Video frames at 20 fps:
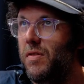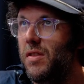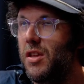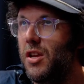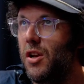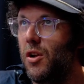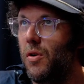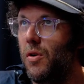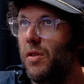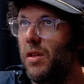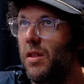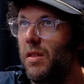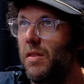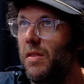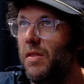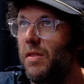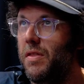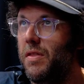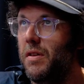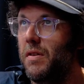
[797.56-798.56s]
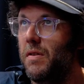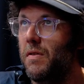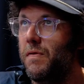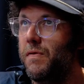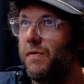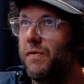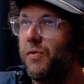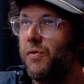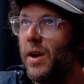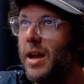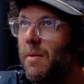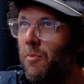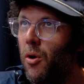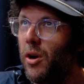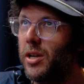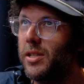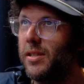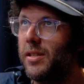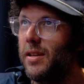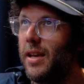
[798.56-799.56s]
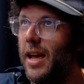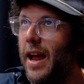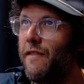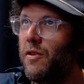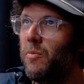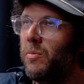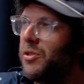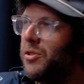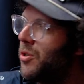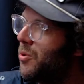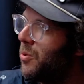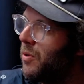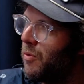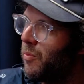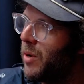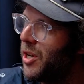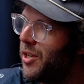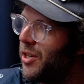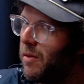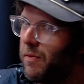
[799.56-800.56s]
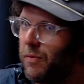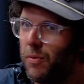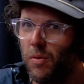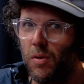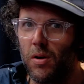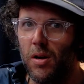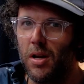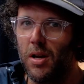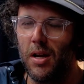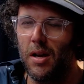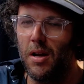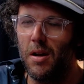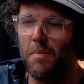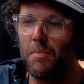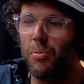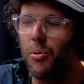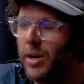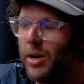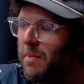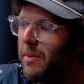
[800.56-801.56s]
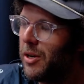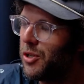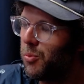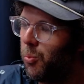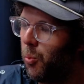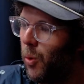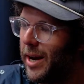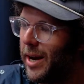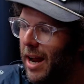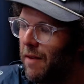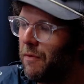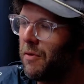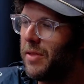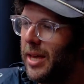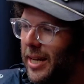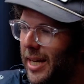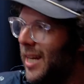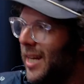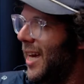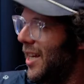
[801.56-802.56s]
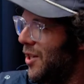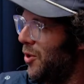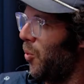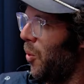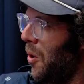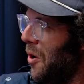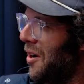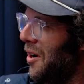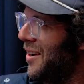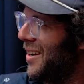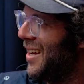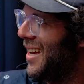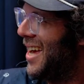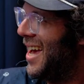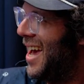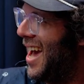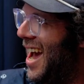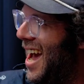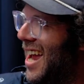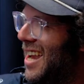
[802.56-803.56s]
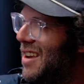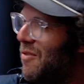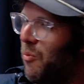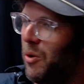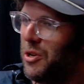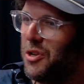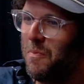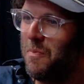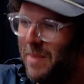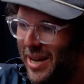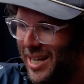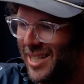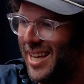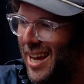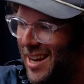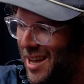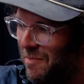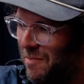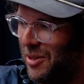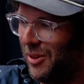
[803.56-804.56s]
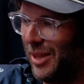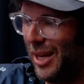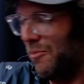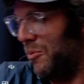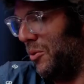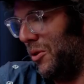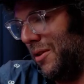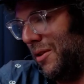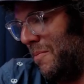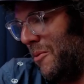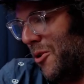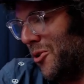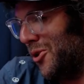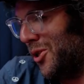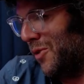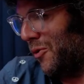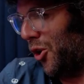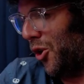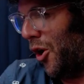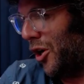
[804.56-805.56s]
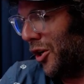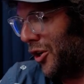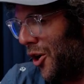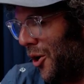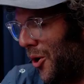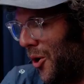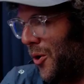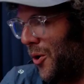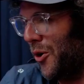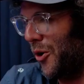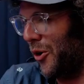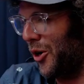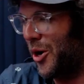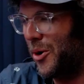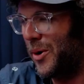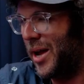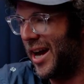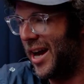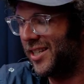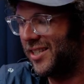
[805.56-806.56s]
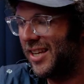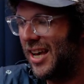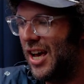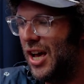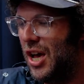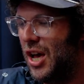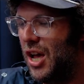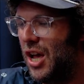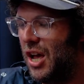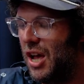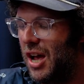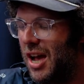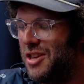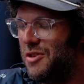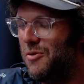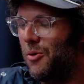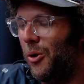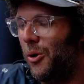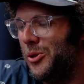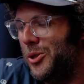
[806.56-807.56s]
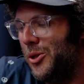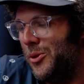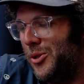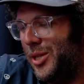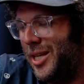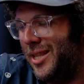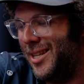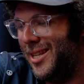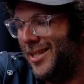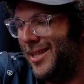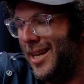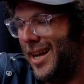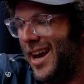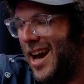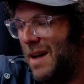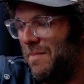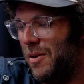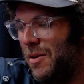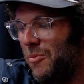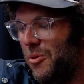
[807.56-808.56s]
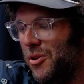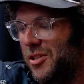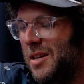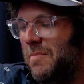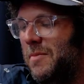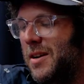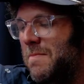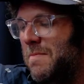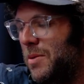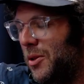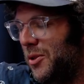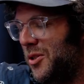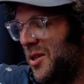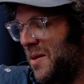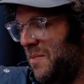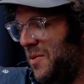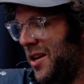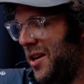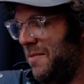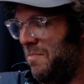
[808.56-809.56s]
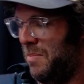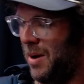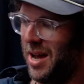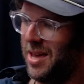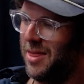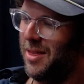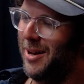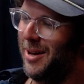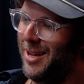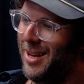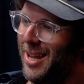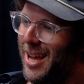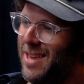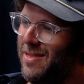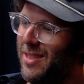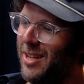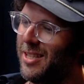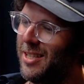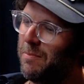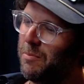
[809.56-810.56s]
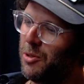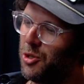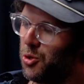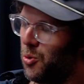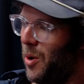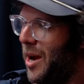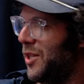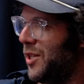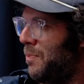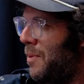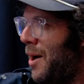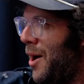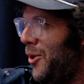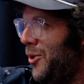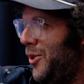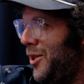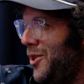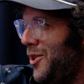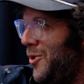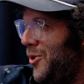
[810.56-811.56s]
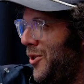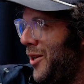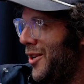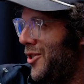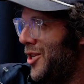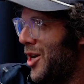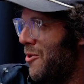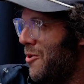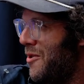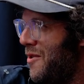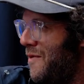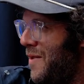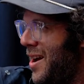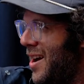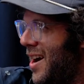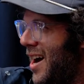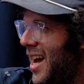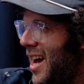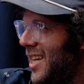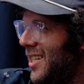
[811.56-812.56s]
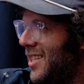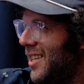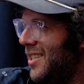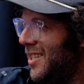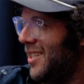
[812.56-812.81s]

the frameworks, everyone's just sort of reaching for pretty much whatever they can get to work. And when you mix that in with the emergence of Claude Code or Codex, you also see this thing happen where somebody builds something in Python and then someone transpiles it using generative AI into